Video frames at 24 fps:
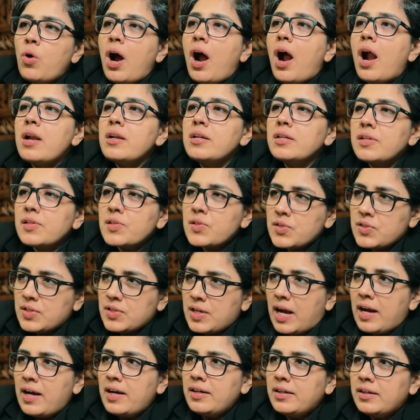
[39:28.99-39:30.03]

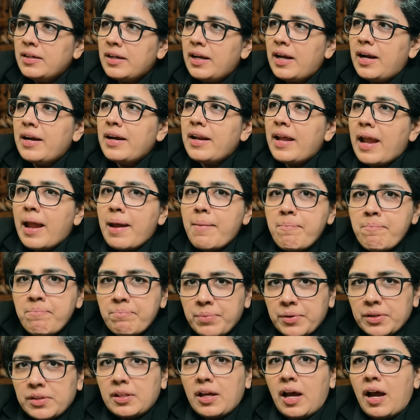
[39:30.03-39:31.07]
understand and
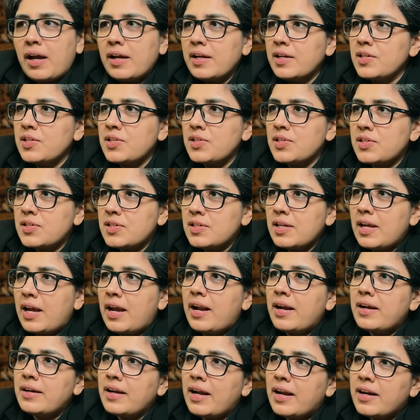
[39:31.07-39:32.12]
empathize
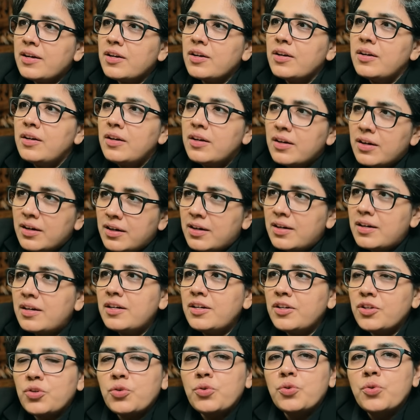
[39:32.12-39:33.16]
and learn
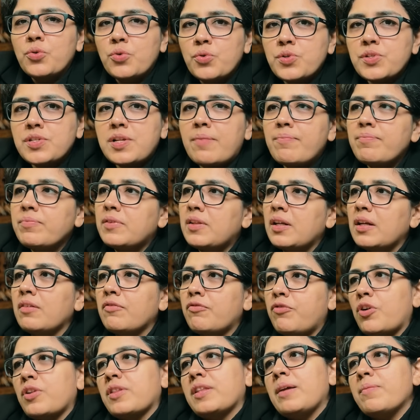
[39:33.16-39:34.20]
to do something
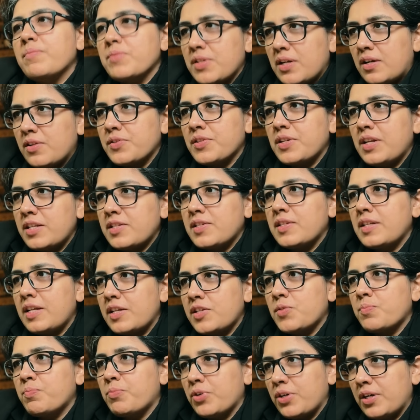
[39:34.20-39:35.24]
for themselves. Let's
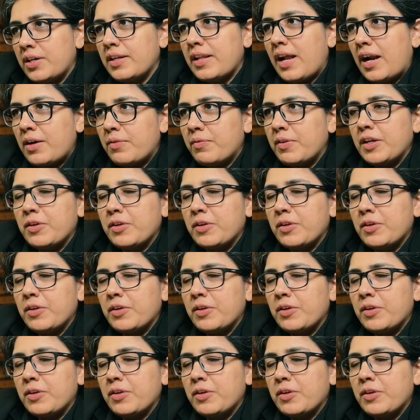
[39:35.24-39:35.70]
put it that way. You